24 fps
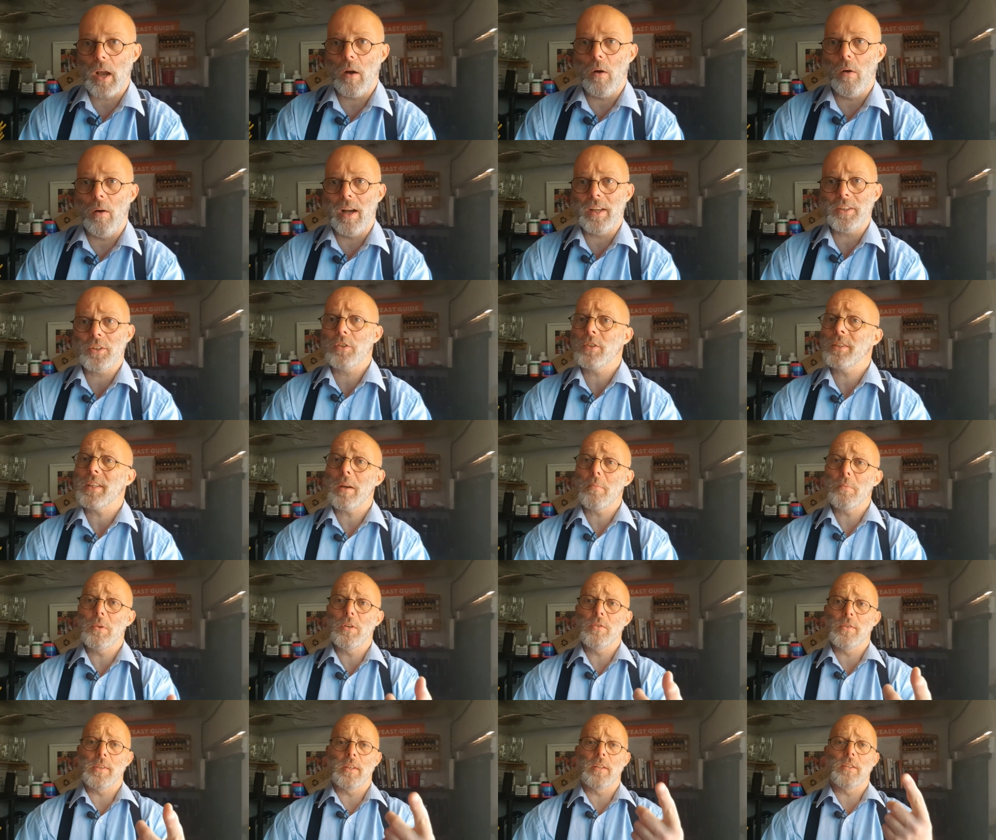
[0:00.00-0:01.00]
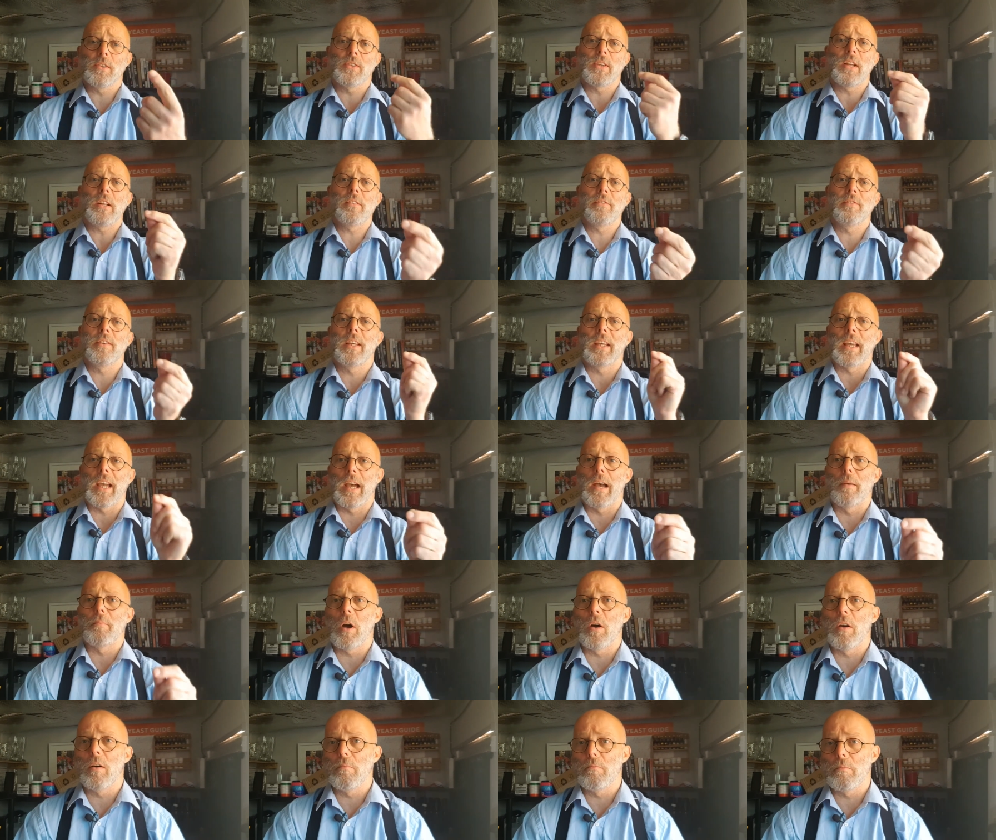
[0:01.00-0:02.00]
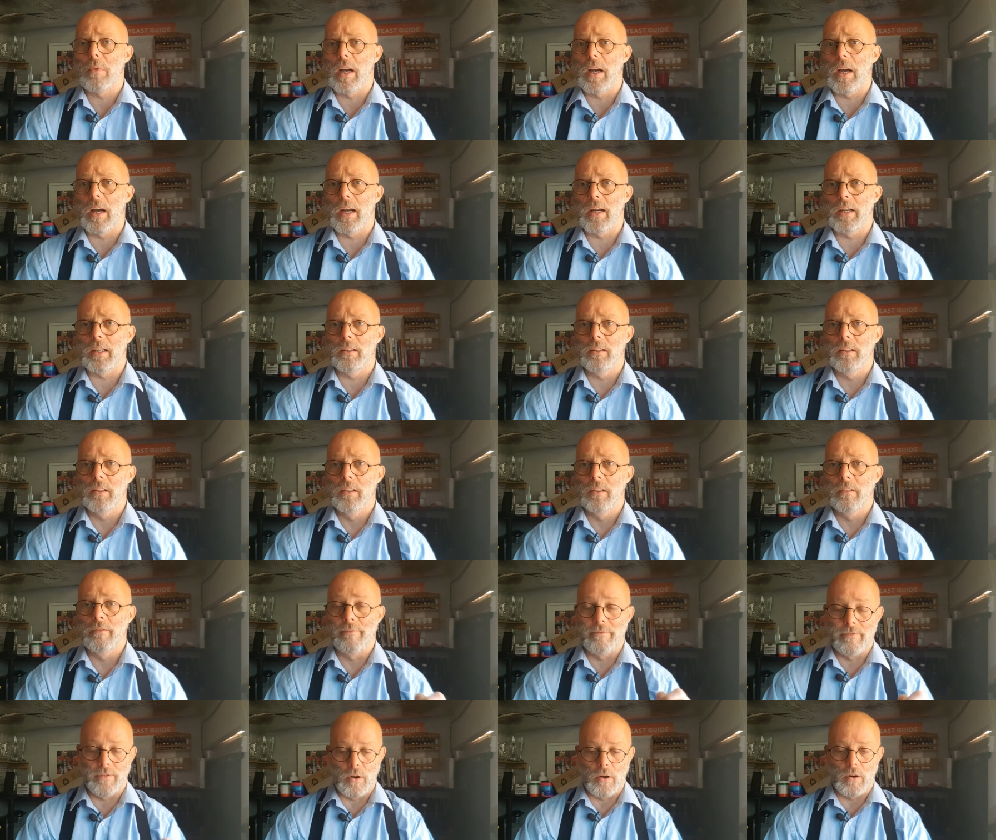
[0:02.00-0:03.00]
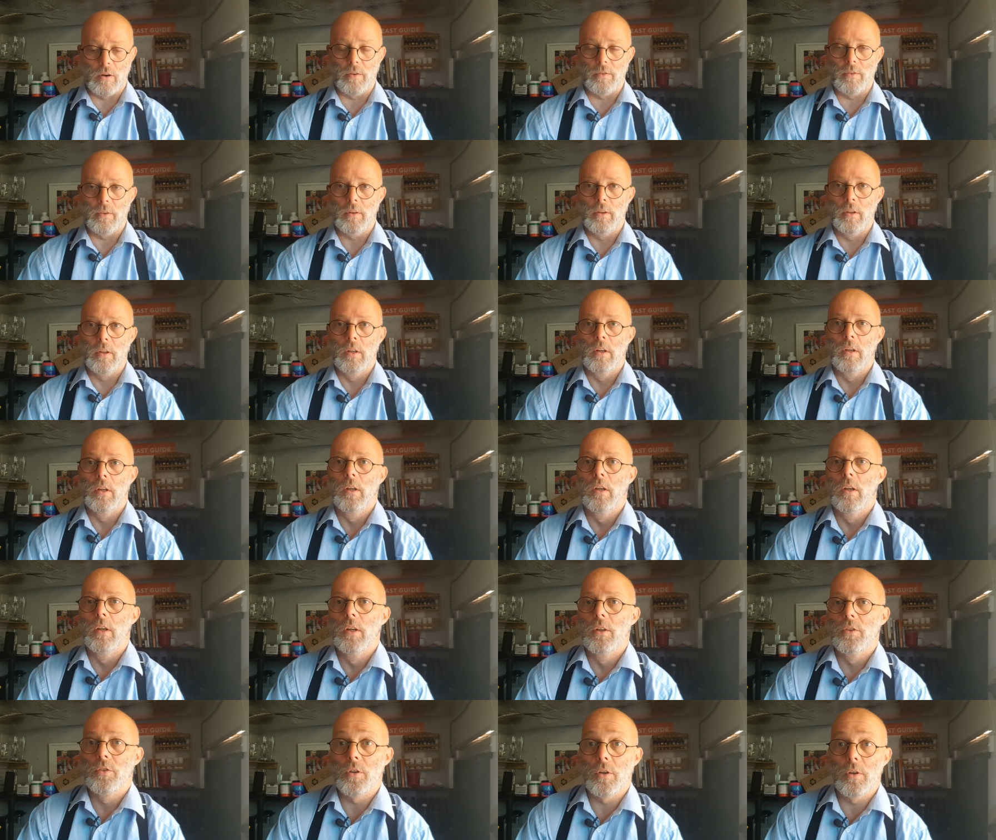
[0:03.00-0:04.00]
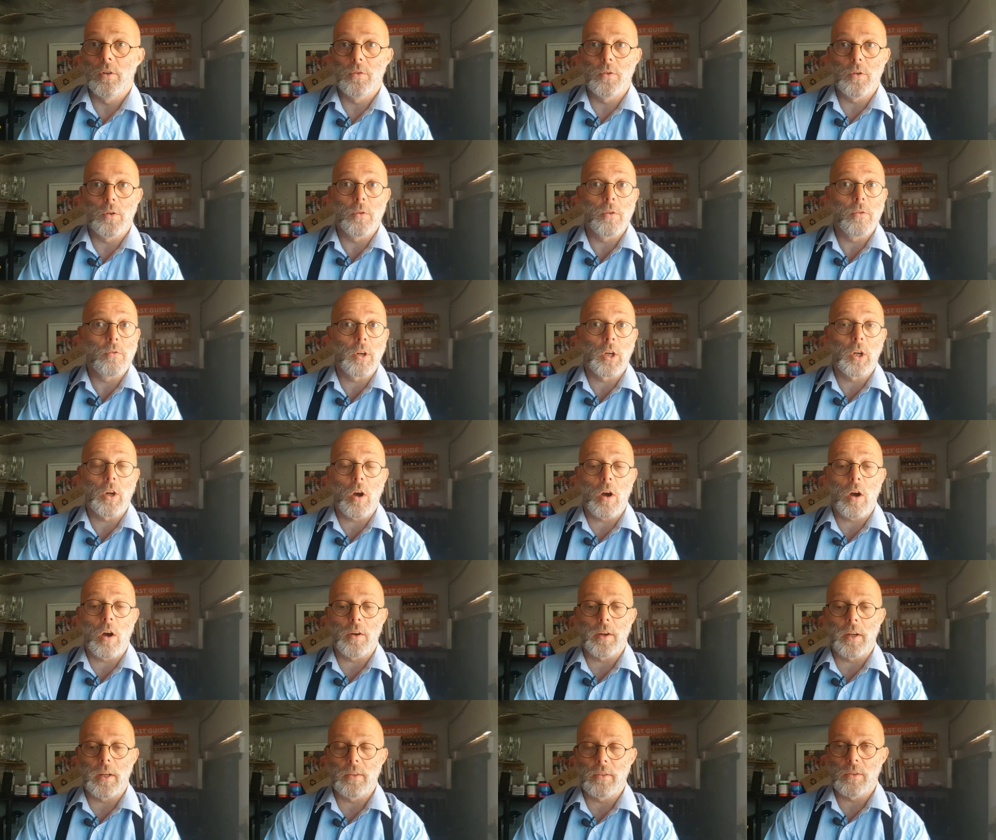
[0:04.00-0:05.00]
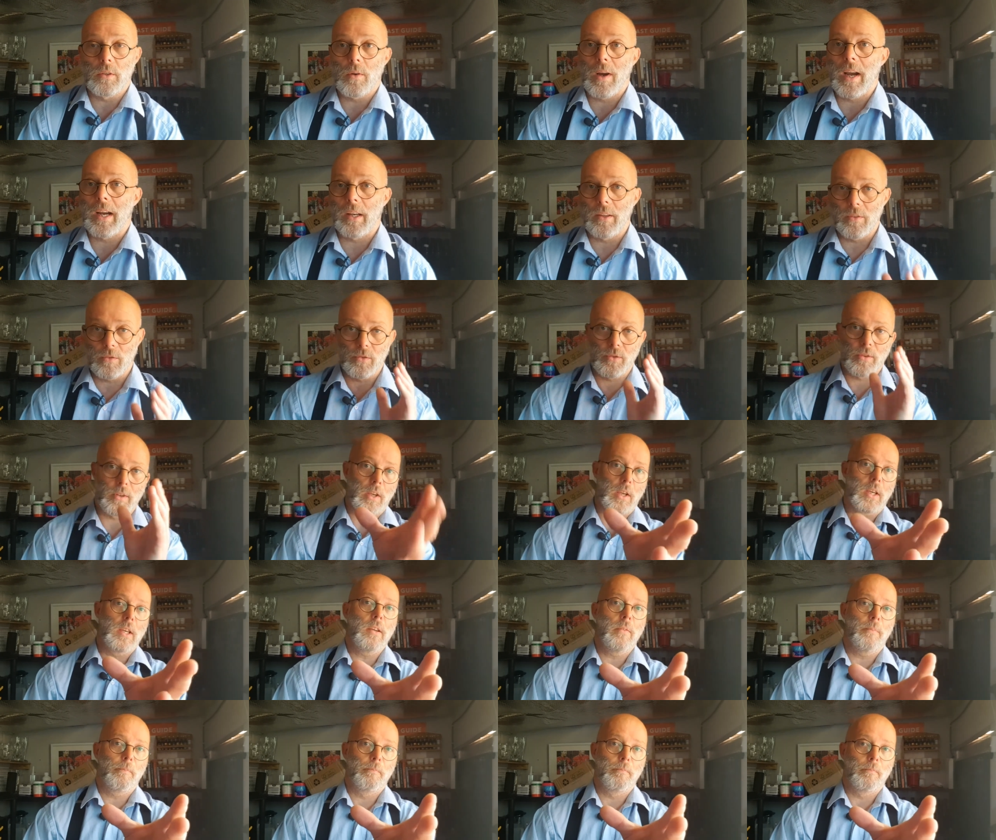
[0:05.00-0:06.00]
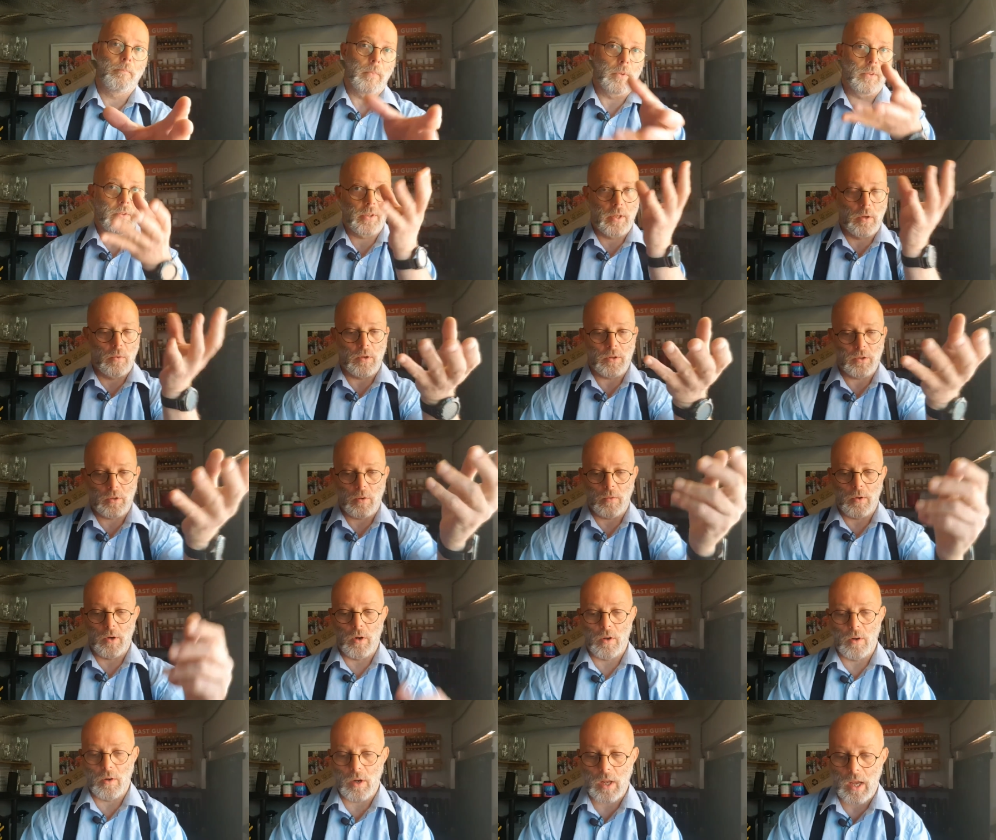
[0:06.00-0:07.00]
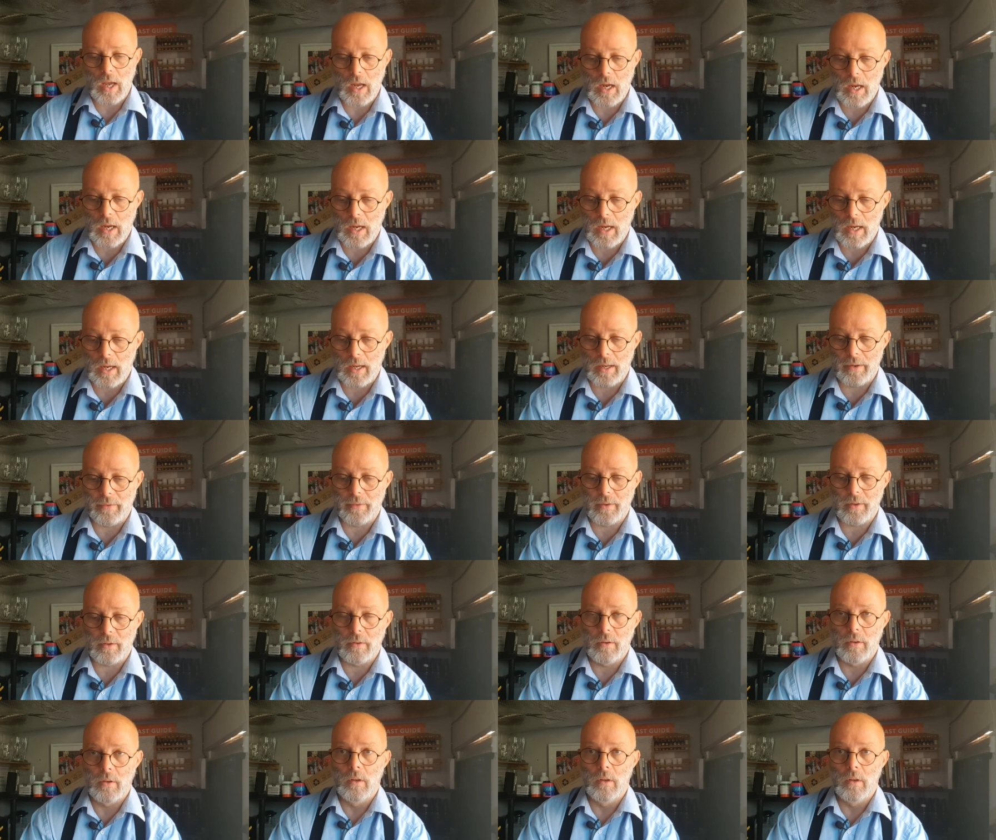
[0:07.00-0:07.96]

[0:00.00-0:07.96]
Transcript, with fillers: Well, that's because I'm using the selfie cam on my phone to do the recording so I can see, let's see what's going on and,